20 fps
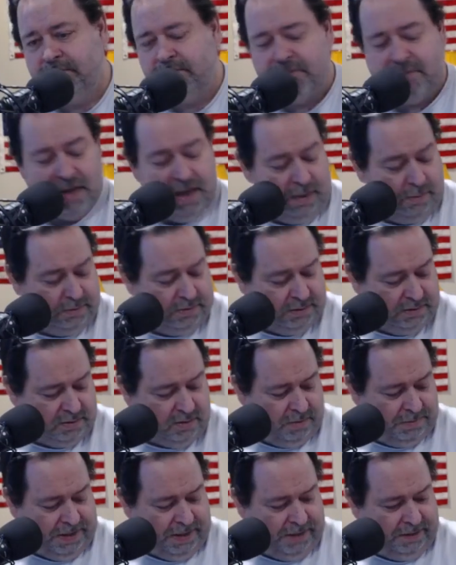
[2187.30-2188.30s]
I was so
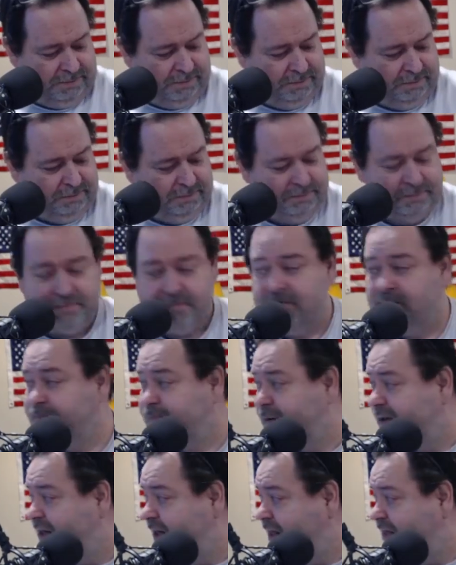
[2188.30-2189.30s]
mad.
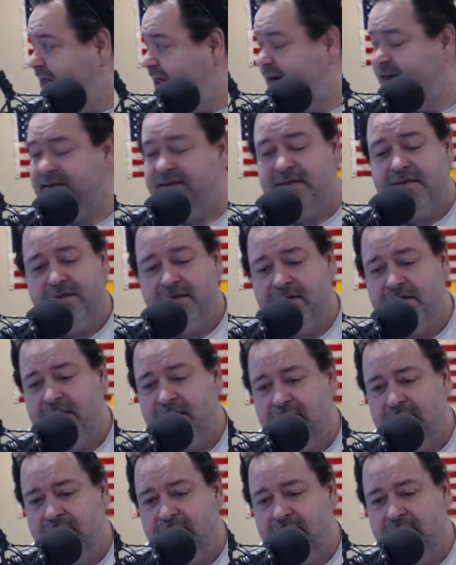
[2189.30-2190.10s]
But that is